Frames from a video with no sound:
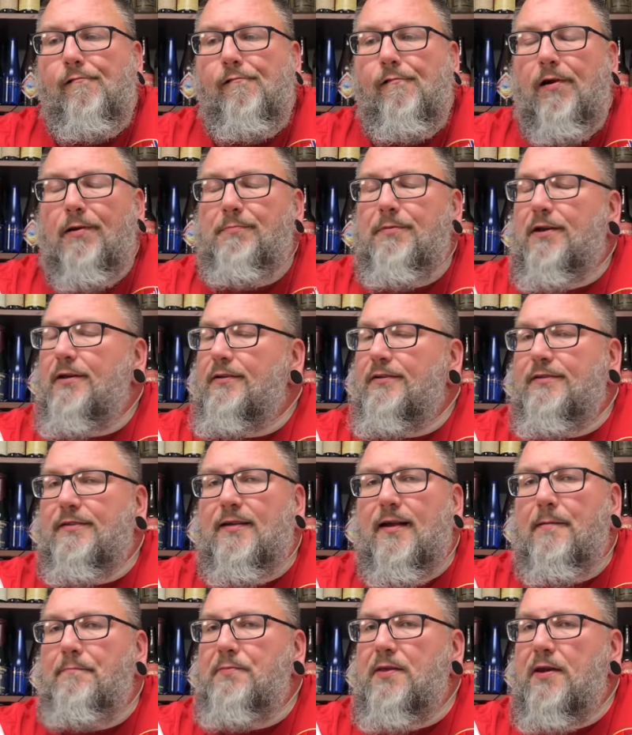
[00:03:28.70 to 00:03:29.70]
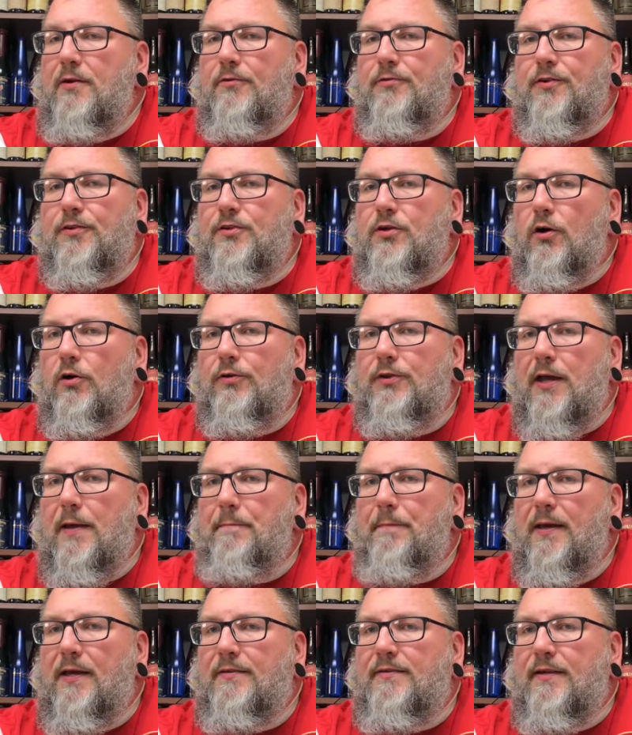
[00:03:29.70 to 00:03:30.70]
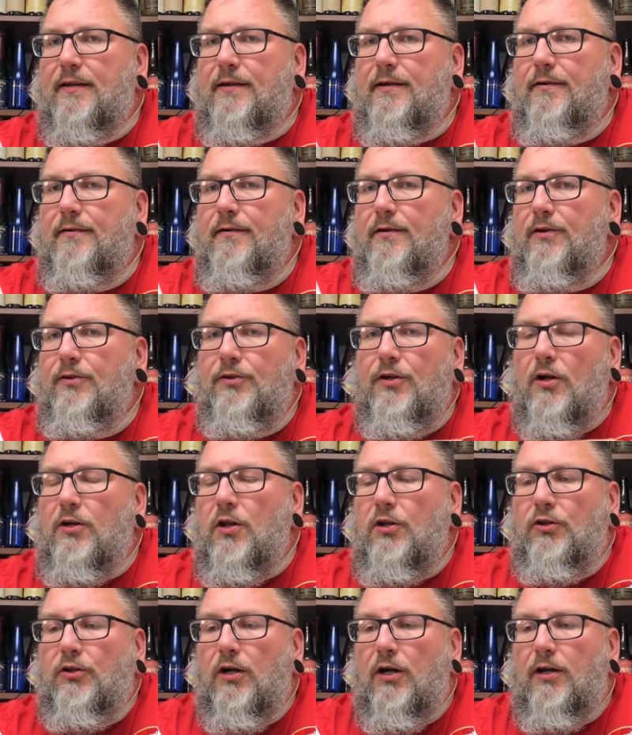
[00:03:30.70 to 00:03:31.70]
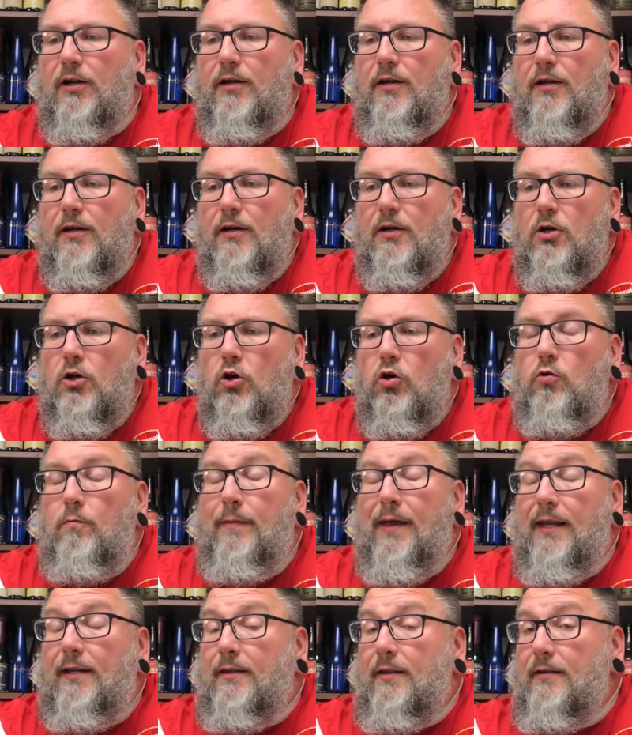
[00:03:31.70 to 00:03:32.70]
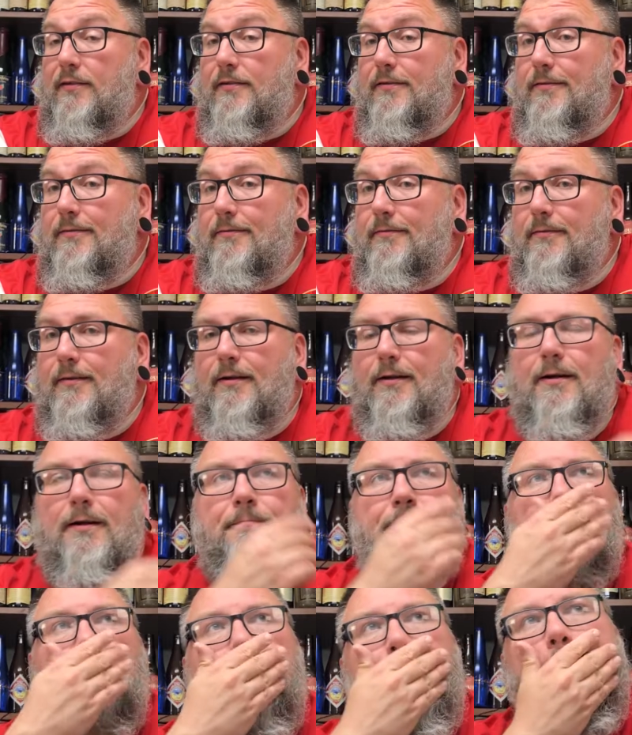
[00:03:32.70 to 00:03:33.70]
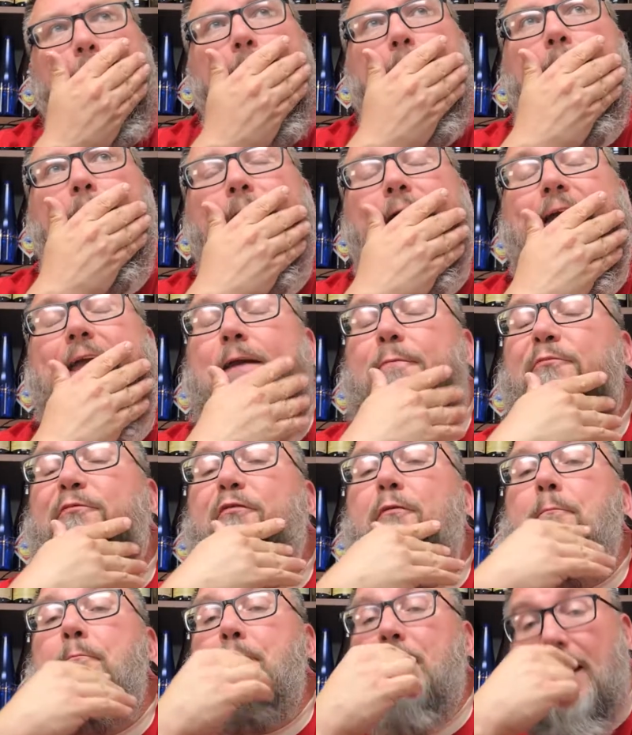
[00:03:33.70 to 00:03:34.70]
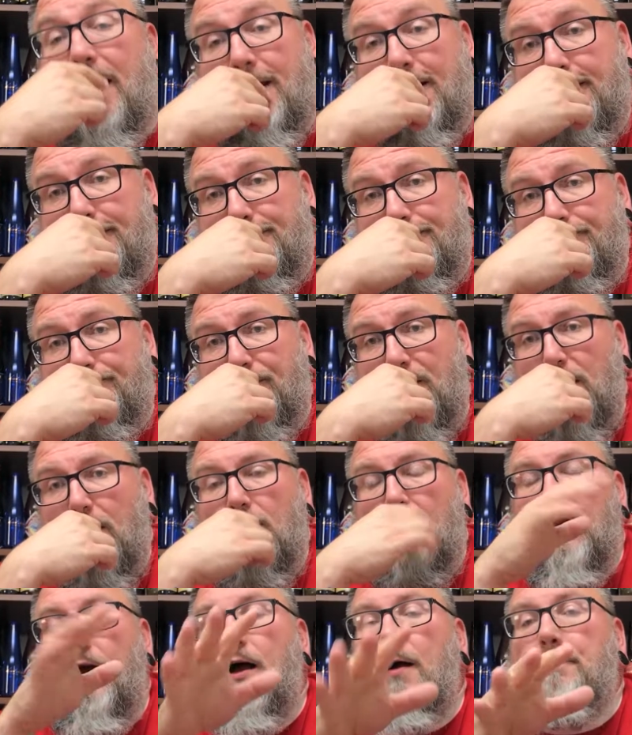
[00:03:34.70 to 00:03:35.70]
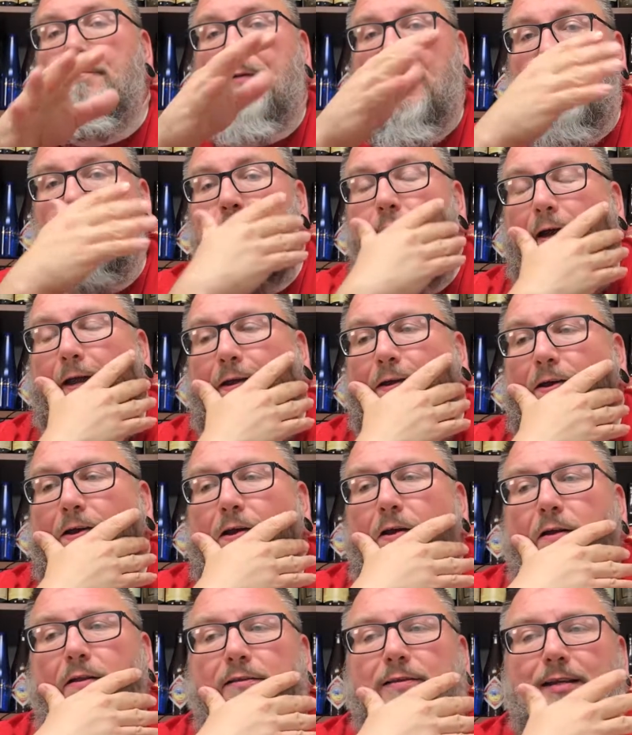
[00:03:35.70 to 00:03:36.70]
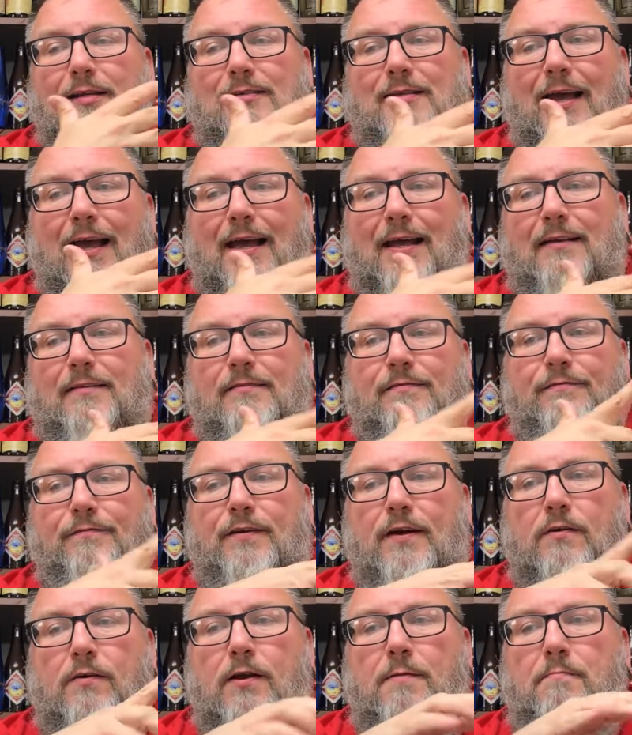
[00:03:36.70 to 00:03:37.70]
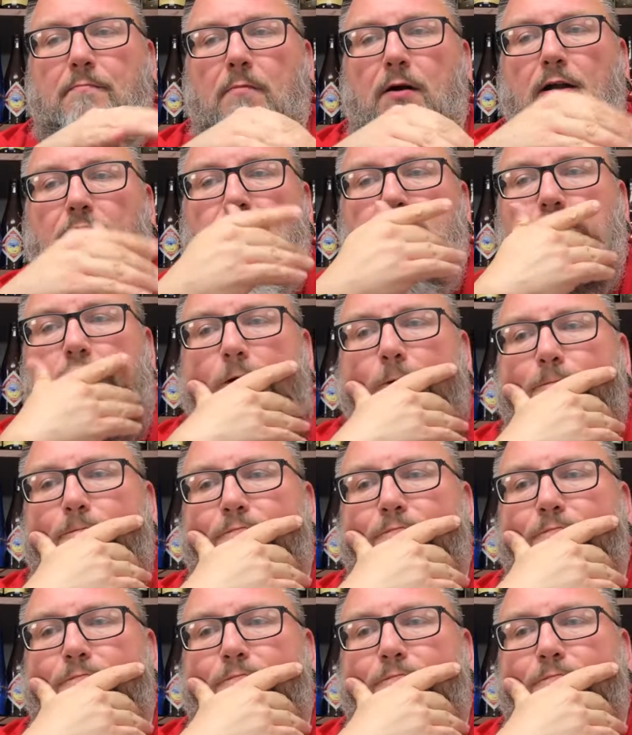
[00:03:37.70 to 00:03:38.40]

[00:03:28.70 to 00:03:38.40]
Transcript: I'm gonna stop there and just call it that basic. Done and done. Who made this? Um, I don't know. It came from Maine, up Maine Way. This has very much